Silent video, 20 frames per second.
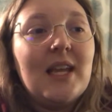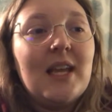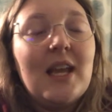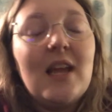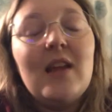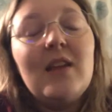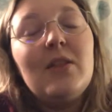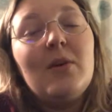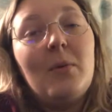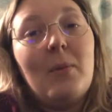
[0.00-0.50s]

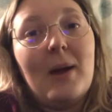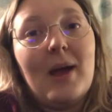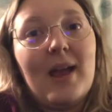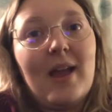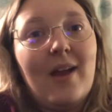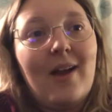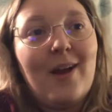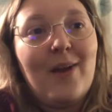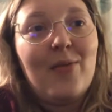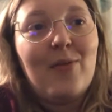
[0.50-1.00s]
either
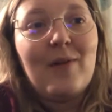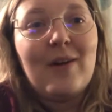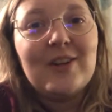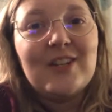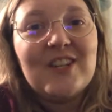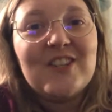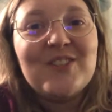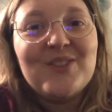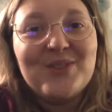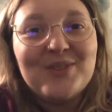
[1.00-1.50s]
way, I
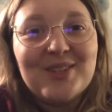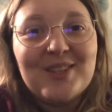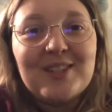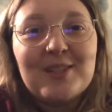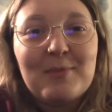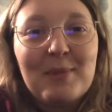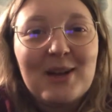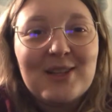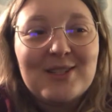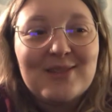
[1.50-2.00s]
found it as an
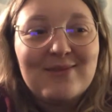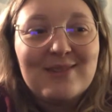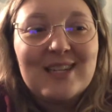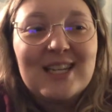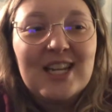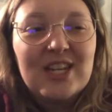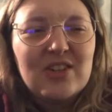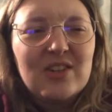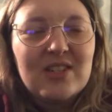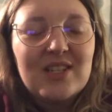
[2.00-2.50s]
autistic person really
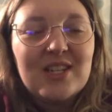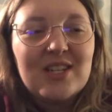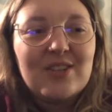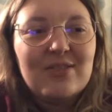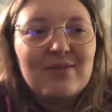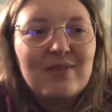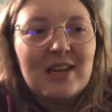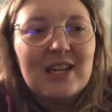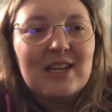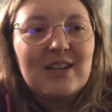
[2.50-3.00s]
interesting
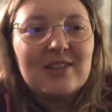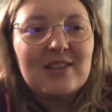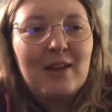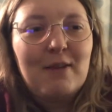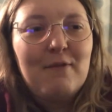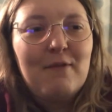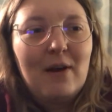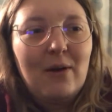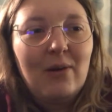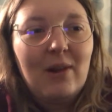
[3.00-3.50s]
to read, because I
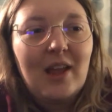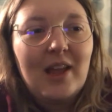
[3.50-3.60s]
felt